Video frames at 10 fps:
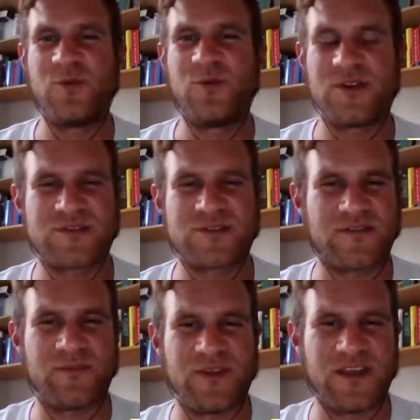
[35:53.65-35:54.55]
who wants to
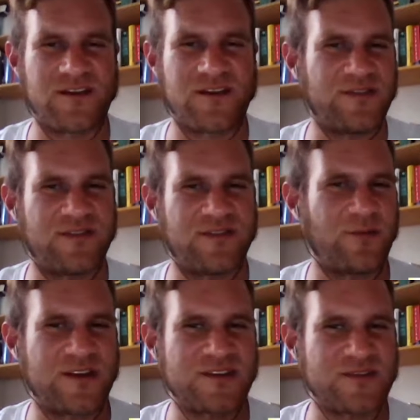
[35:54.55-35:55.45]
have a beer, and the
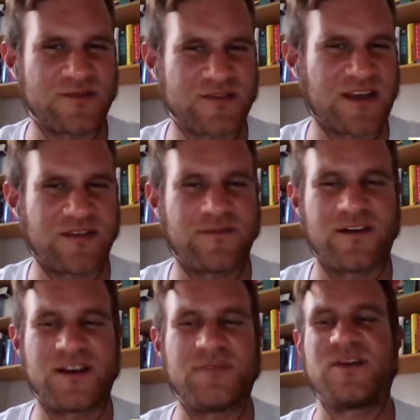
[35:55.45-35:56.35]
rest was kind of
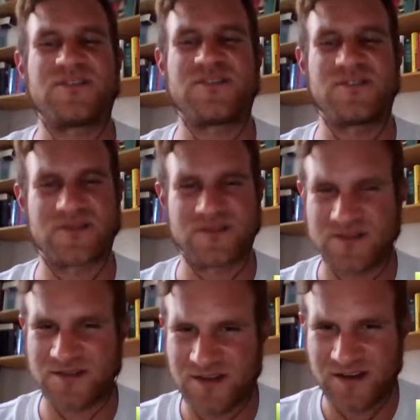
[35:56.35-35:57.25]
funny
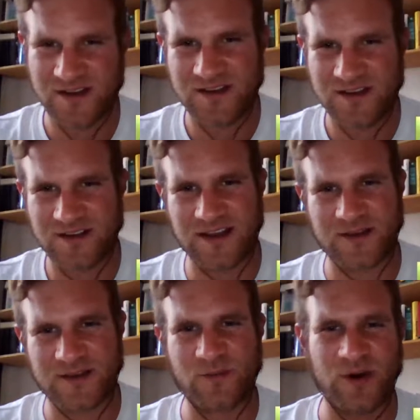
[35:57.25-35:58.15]
pictures,
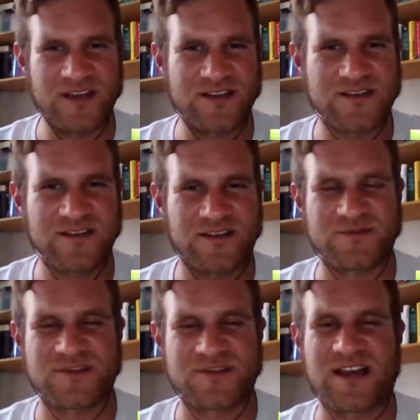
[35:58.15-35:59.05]
like more
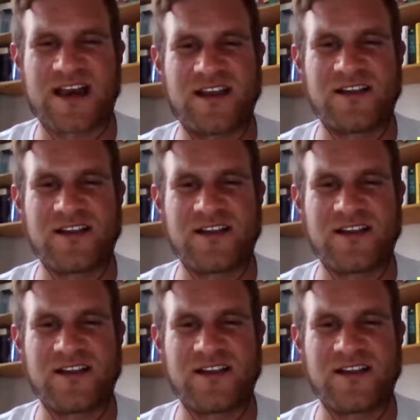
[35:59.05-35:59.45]
Instagram style.